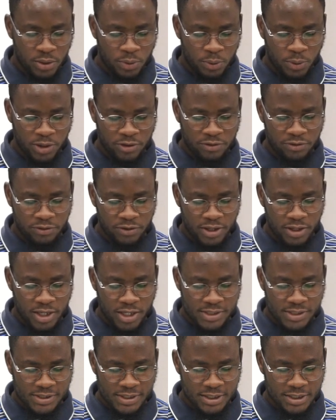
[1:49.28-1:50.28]
We
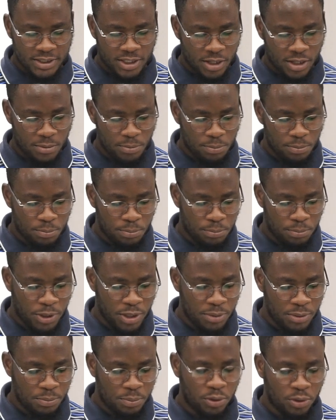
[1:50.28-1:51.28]
fear certain
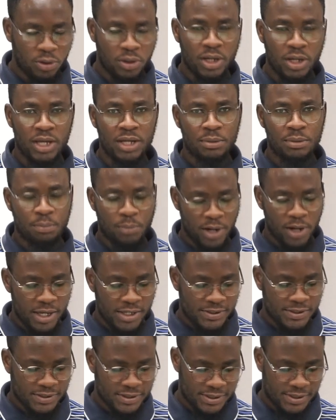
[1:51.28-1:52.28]
people and
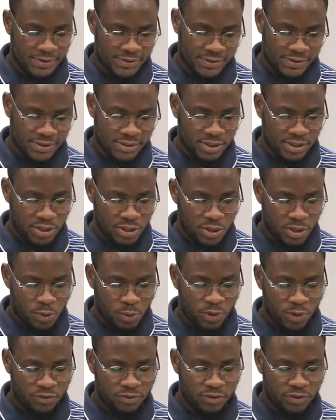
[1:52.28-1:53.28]
places.
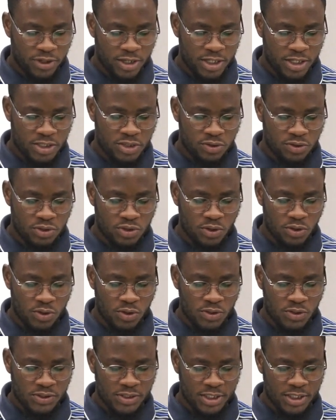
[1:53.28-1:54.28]
We fear to
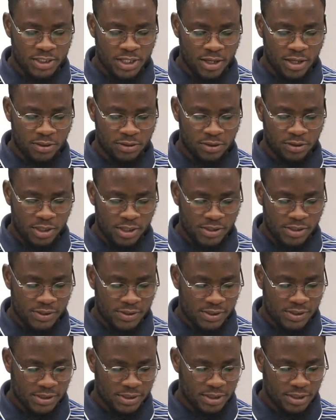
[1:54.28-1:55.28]
do certain
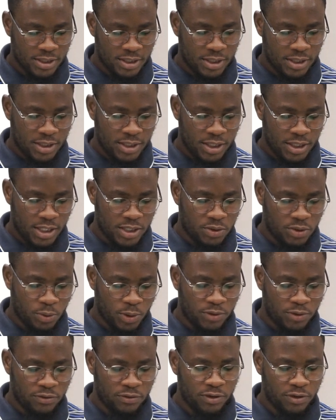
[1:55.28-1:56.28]
things, and
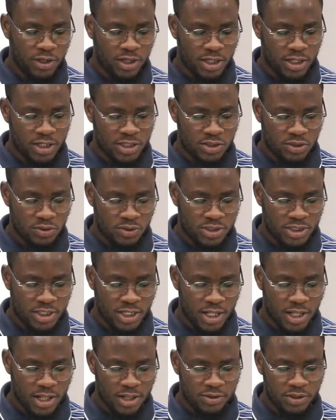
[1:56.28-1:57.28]
we fear to
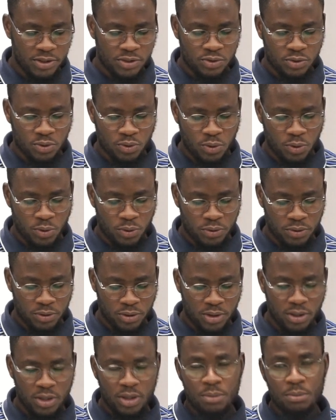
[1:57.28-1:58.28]
tell the truth
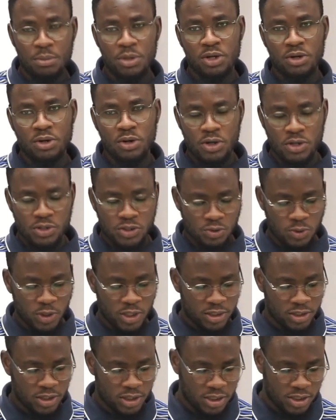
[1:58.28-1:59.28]
because we
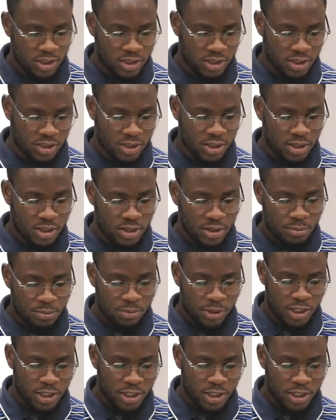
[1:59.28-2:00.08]
think